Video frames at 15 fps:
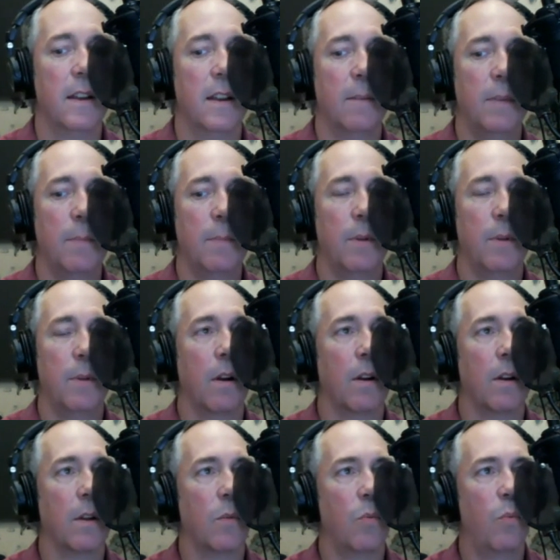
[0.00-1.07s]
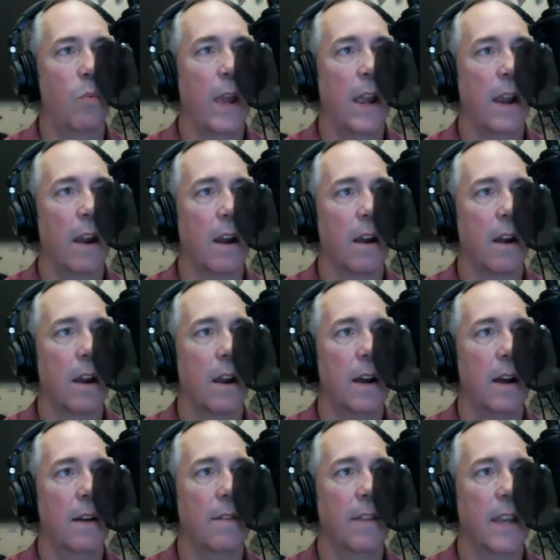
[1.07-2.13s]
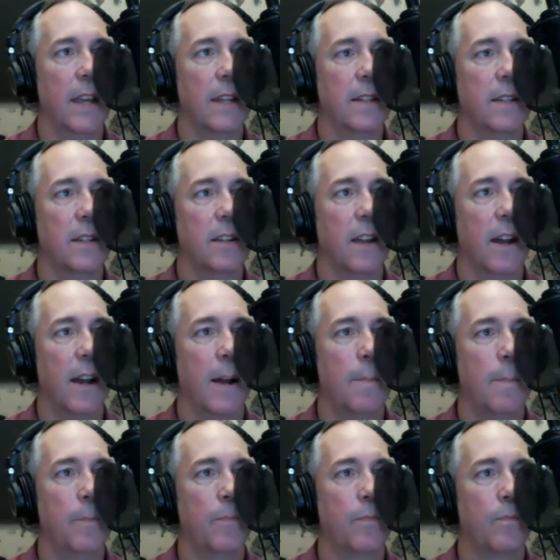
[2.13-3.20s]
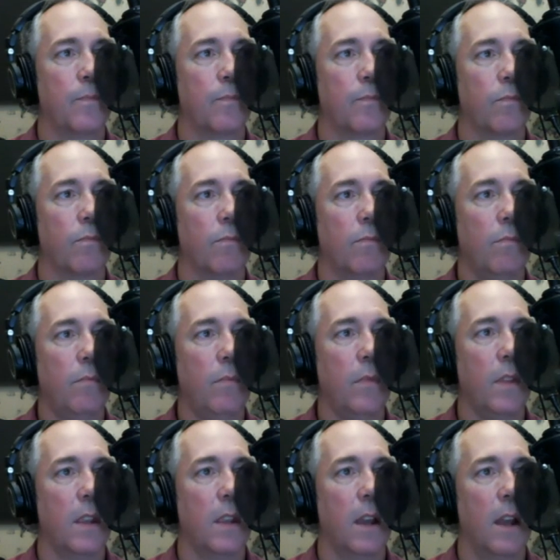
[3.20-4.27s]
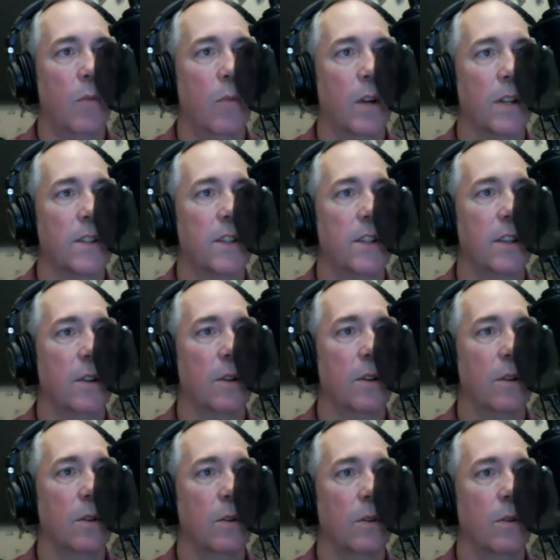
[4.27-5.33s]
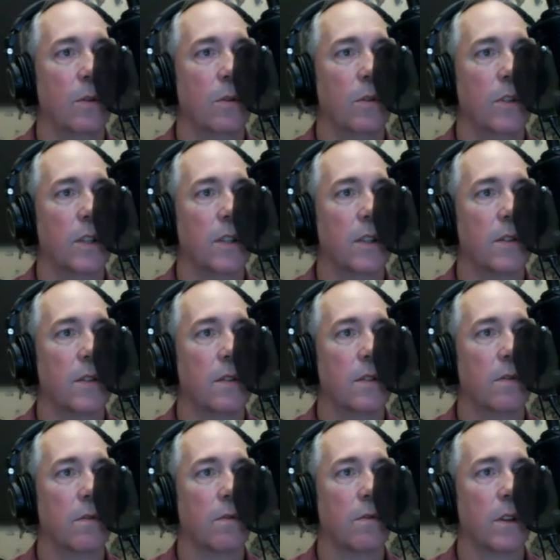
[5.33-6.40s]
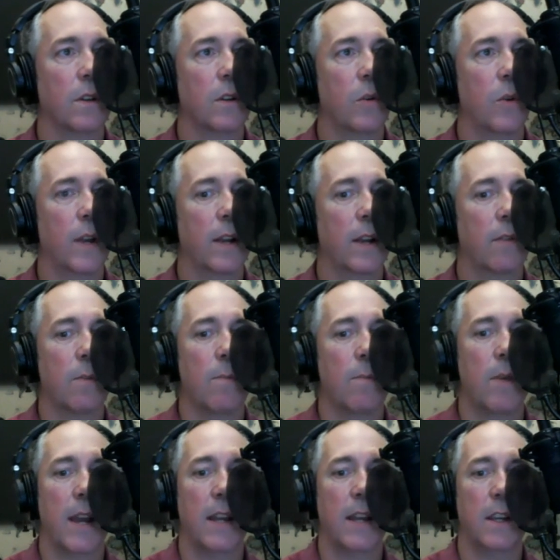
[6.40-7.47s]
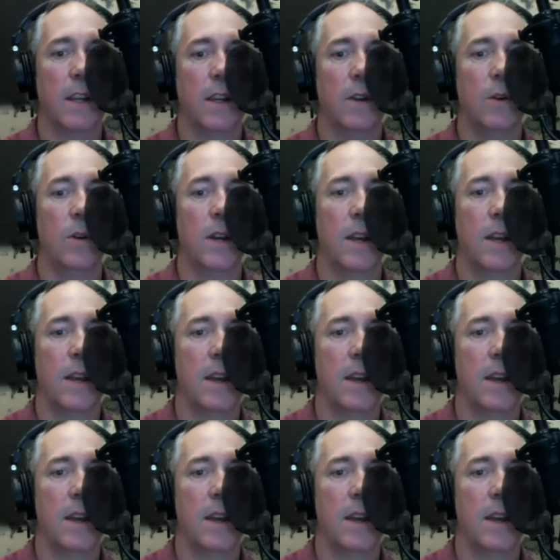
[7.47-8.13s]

people aren't aware of it, I want to just real quick remind you